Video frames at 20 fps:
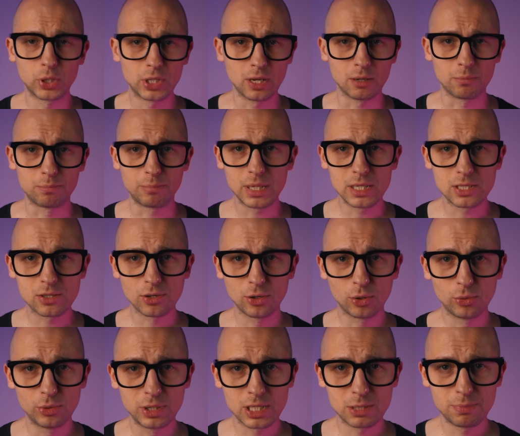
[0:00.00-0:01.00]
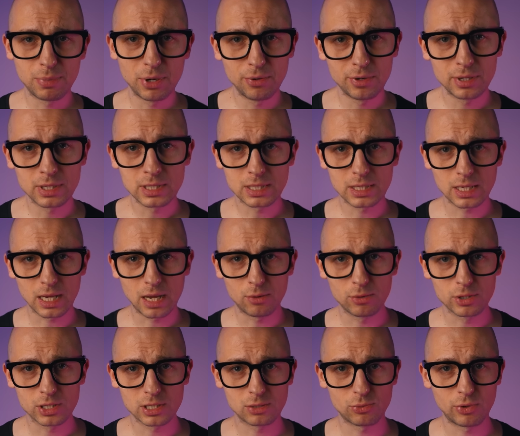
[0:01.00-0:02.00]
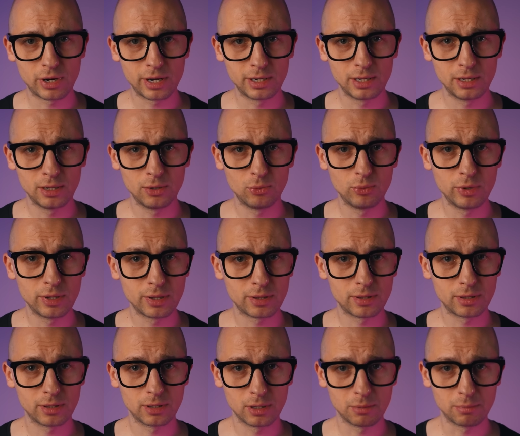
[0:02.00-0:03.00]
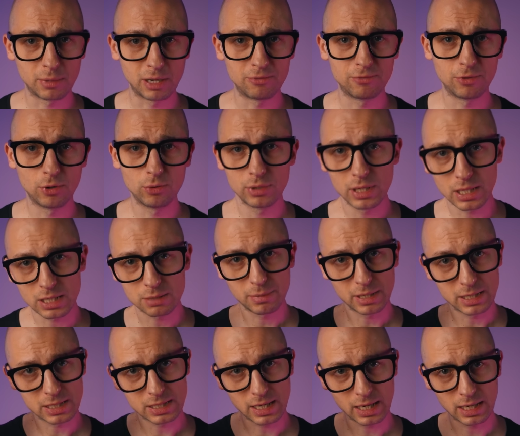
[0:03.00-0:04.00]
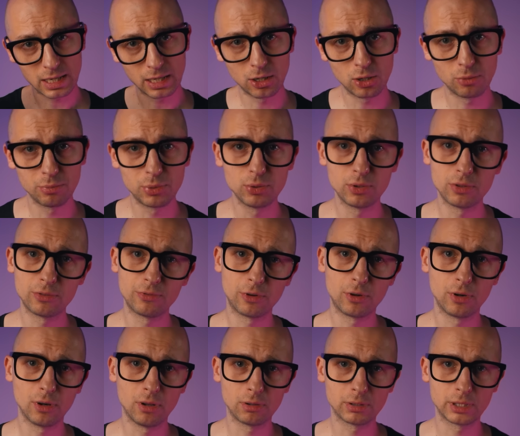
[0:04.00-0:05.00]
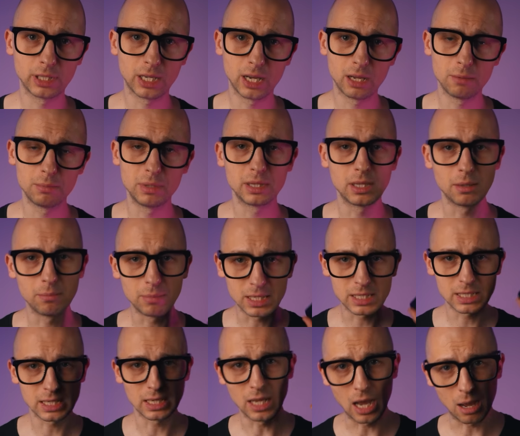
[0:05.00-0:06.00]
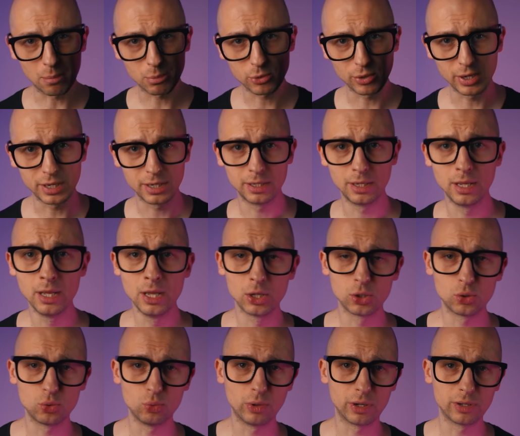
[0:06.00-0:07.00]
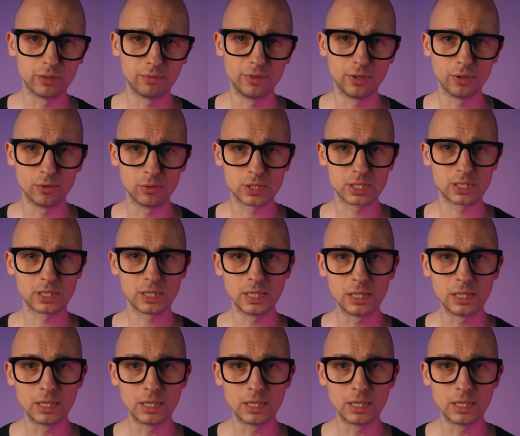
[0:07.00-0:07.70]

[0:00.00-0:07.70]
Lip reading: But yeah, based on own experience, I was riding with my phone as my cycling computer for a long time, and then basically upgrading to one of those.